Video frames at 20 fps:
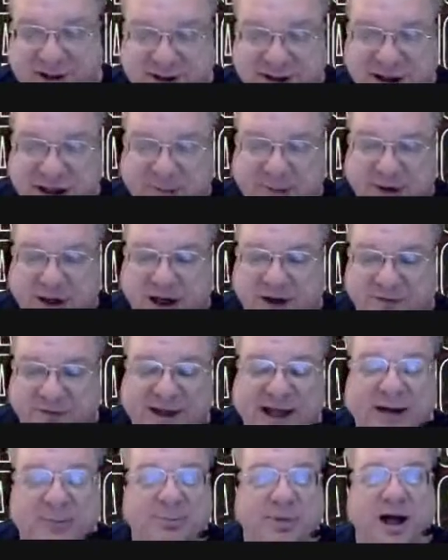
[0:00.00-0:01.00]
coming off
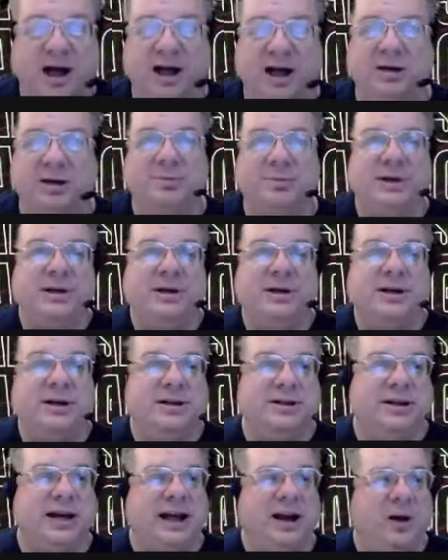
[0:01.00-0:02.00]
that bottom.
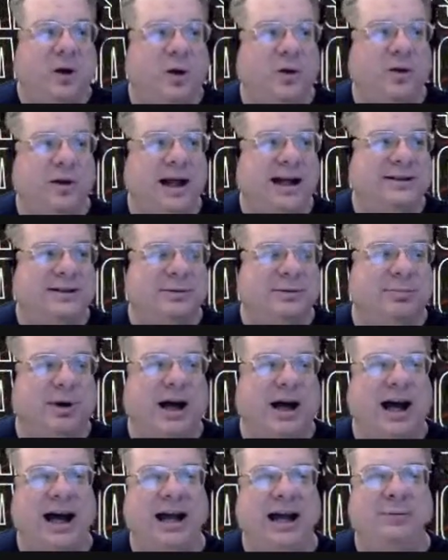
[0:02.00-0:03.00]
Not a whole lot to
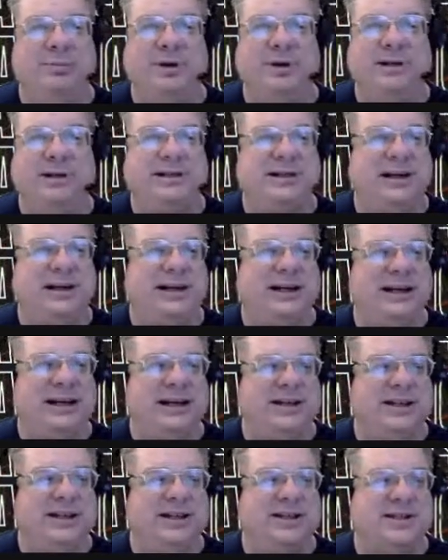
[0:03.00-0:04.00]
buy, but
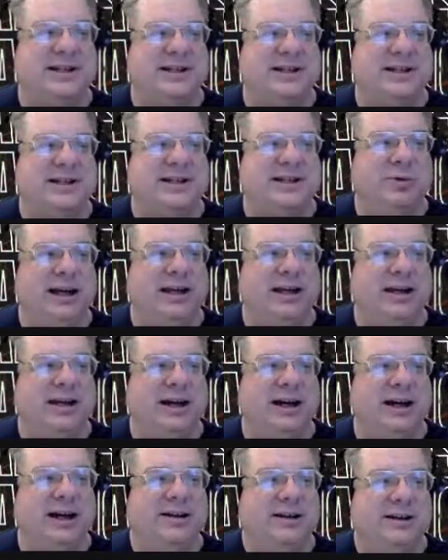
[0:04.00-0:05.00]
it does seem like,
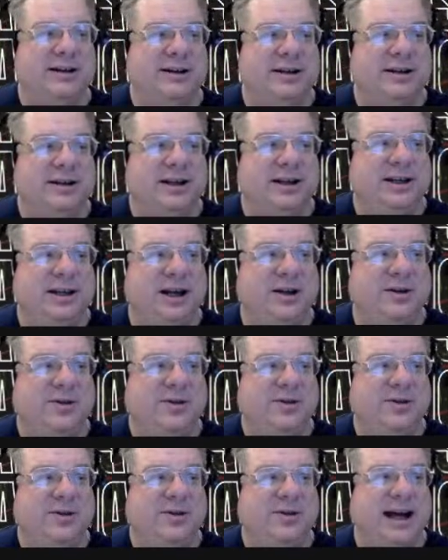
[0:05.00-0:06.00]

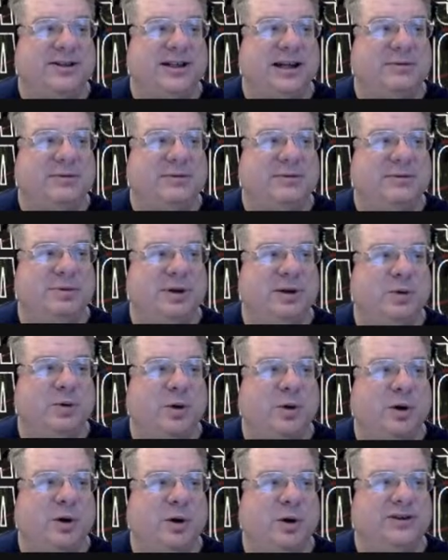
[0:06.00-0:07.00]
that seems to be
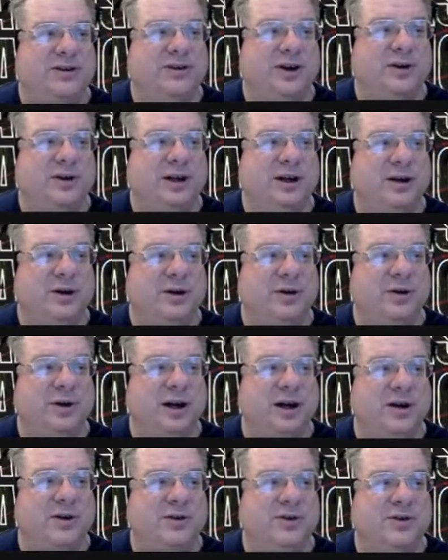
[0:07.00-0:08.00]
working. So, who
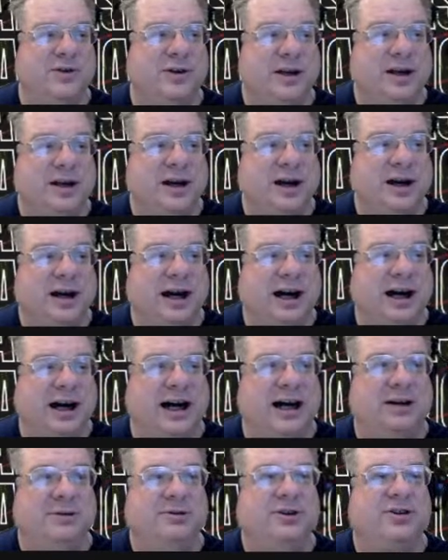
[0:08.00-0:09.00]
knows?
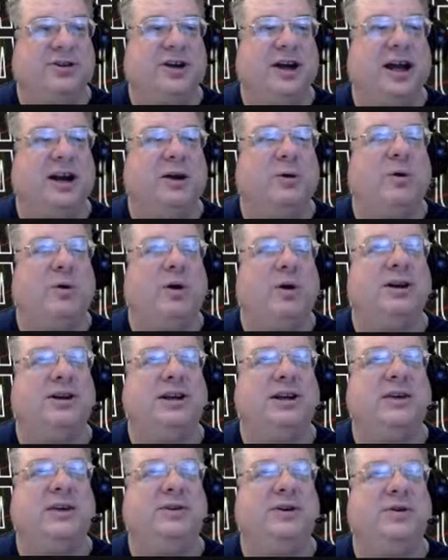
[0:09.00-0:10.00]
Just kind of wanted to
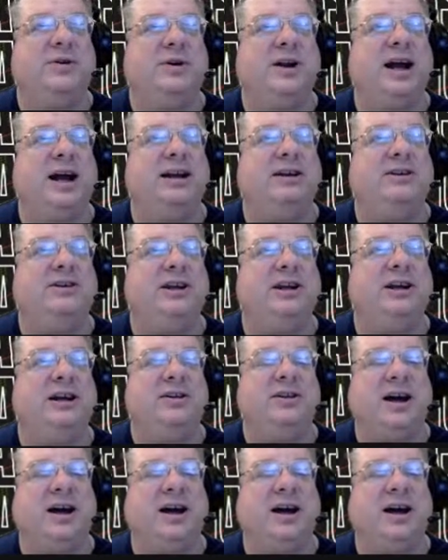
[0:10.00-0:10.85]
give you an idea.